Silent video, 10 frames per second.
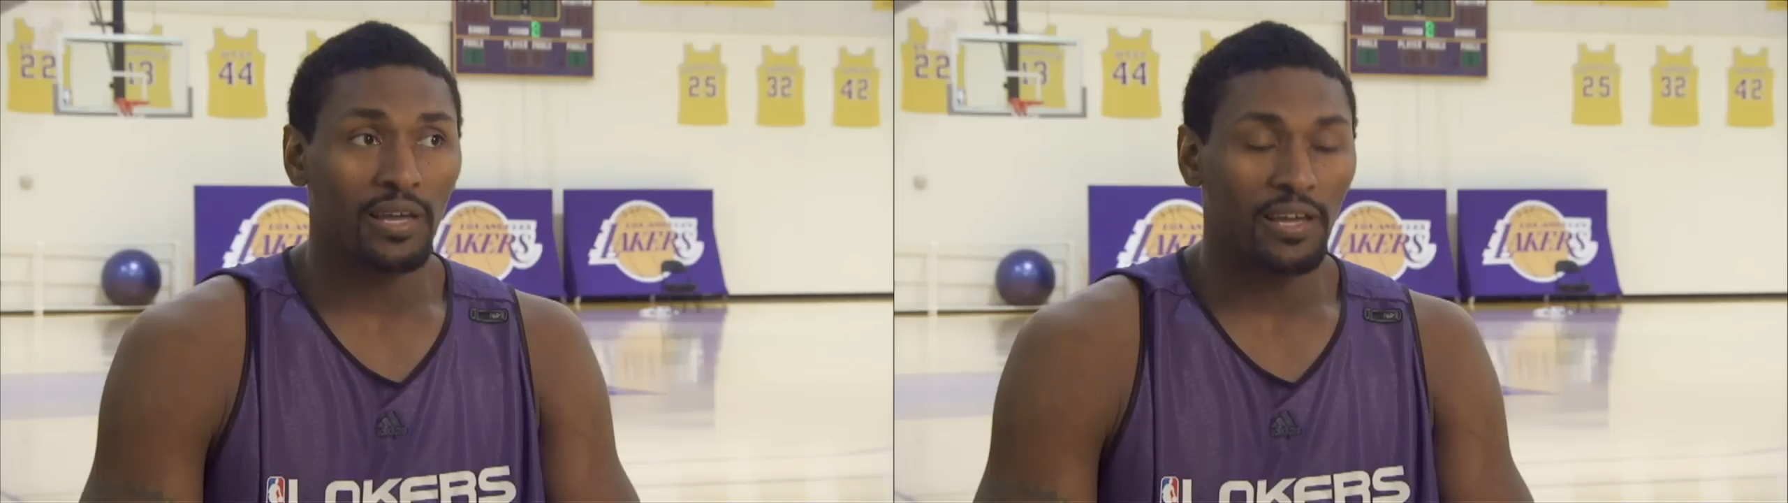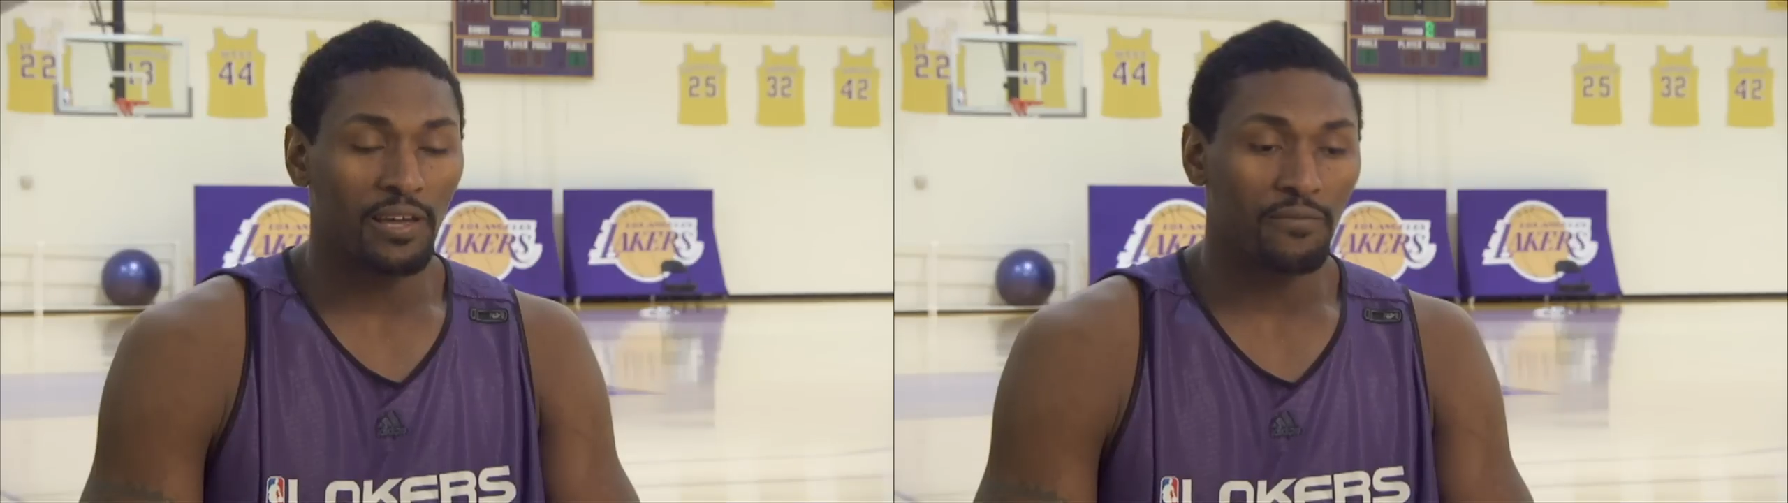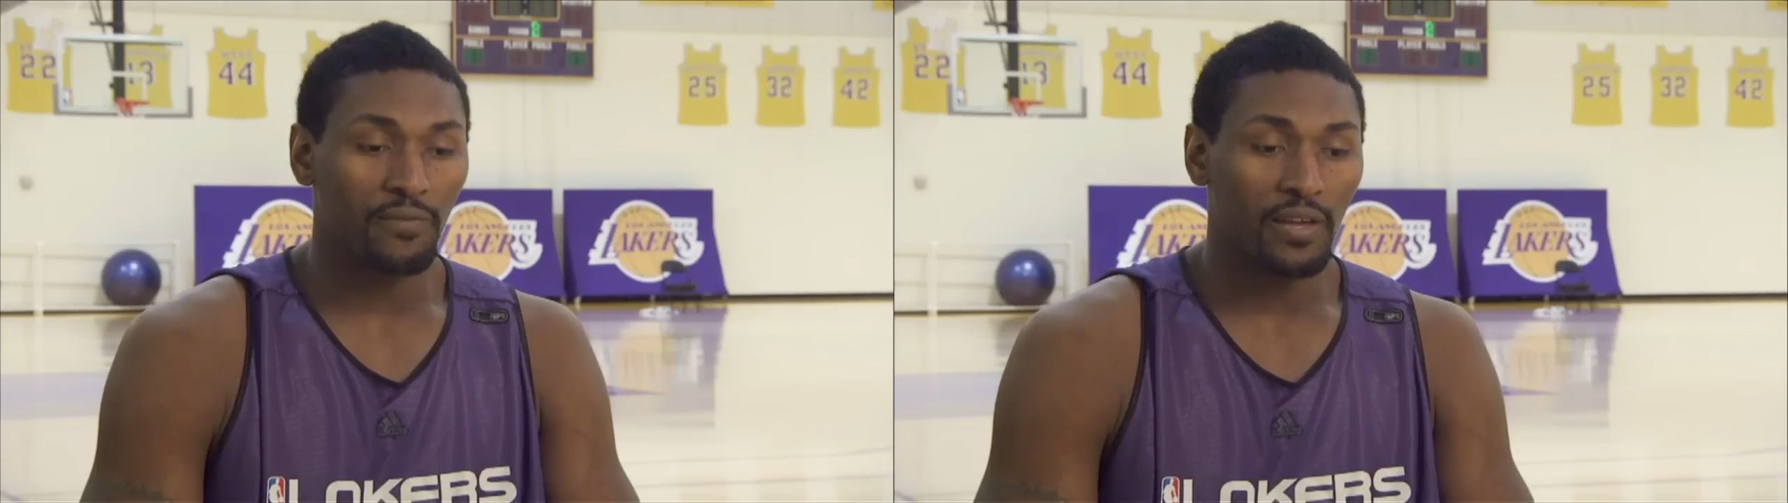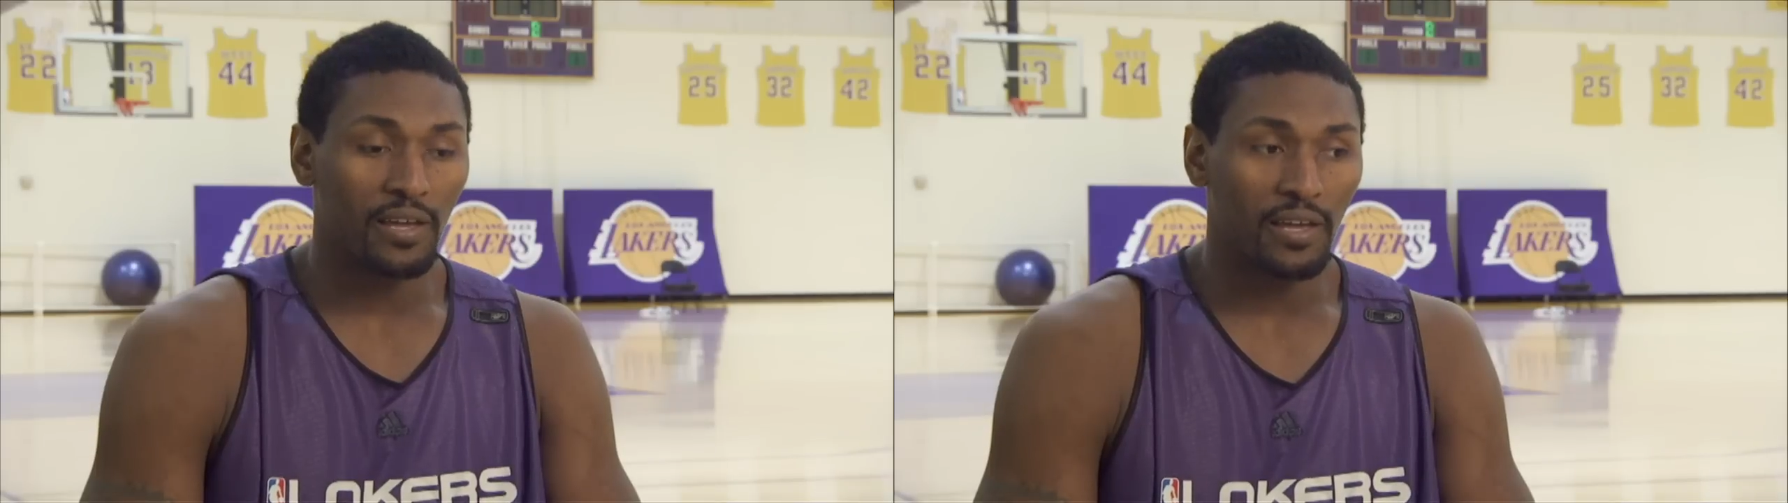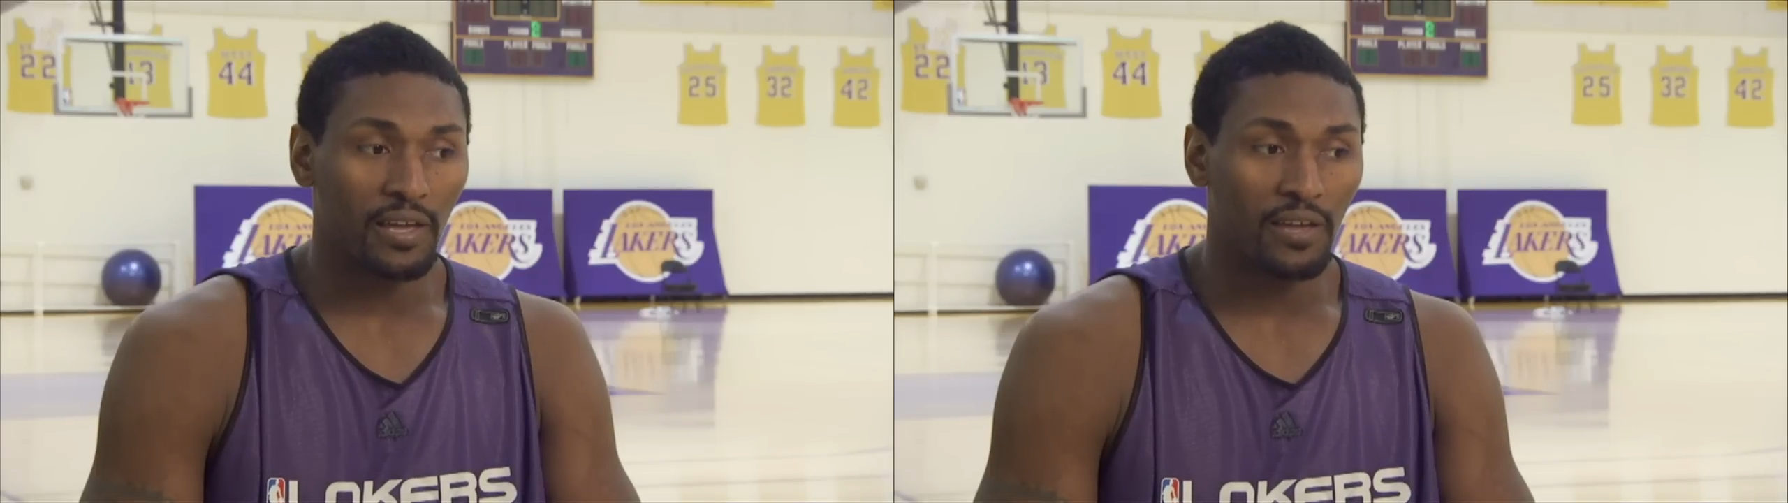if
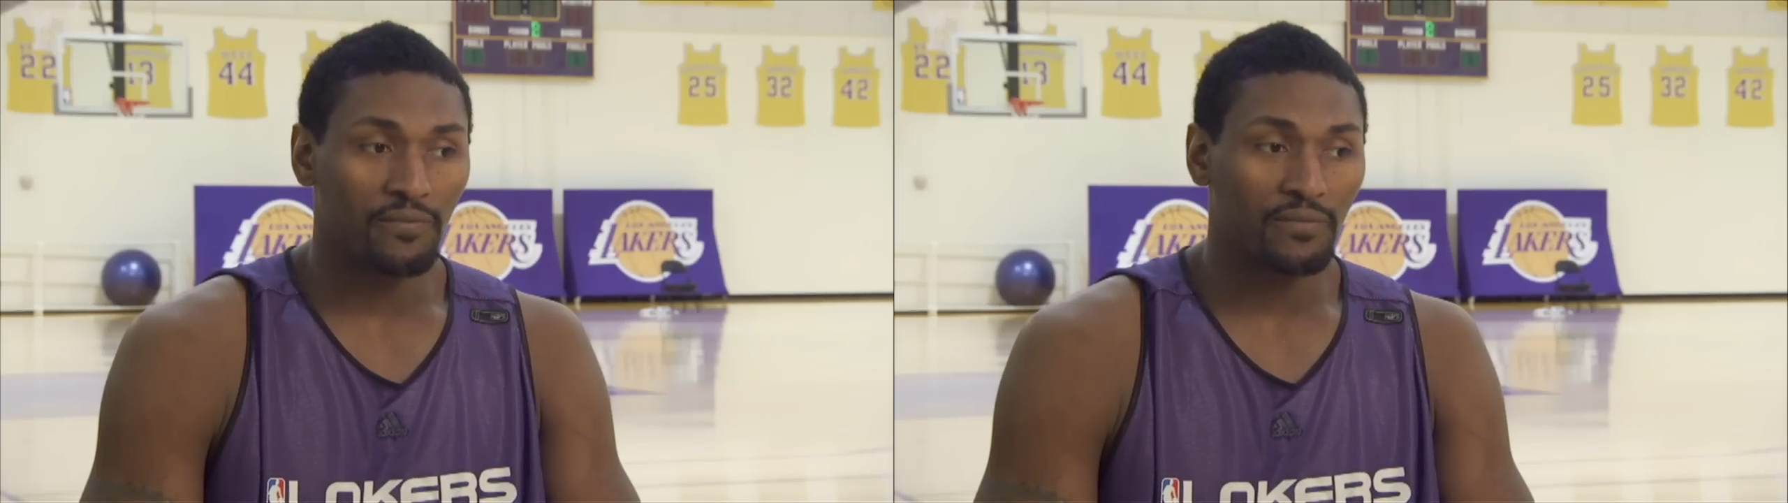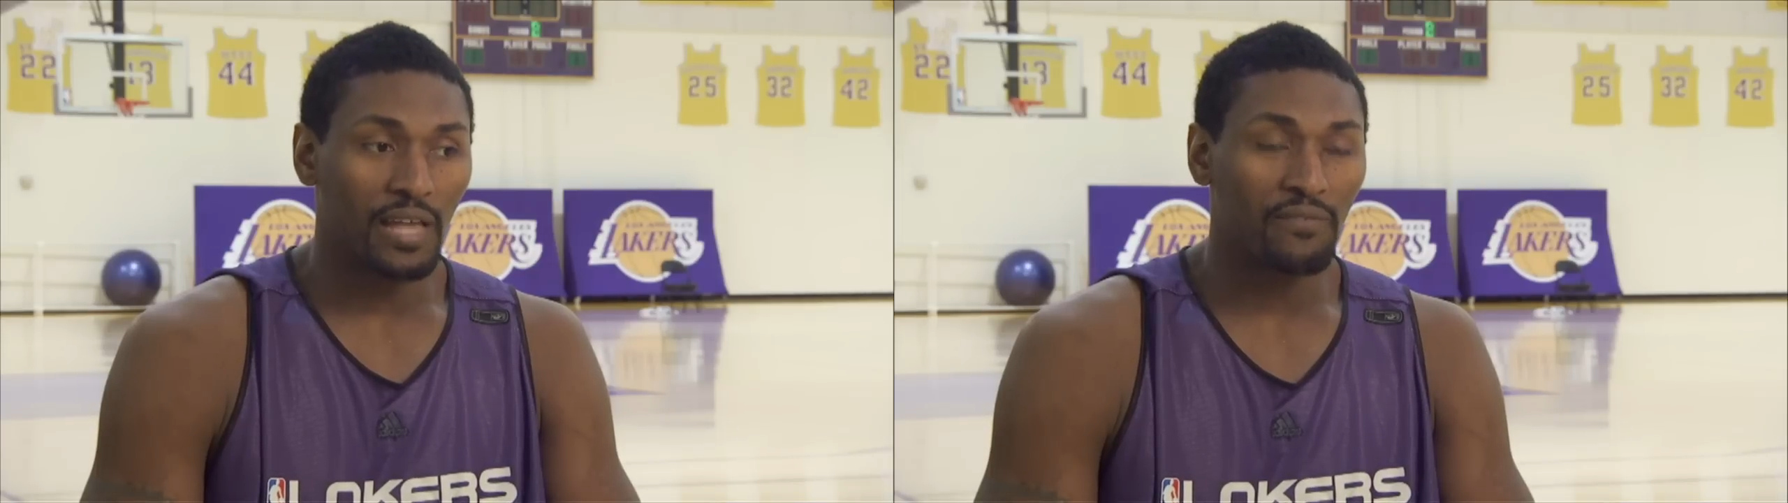that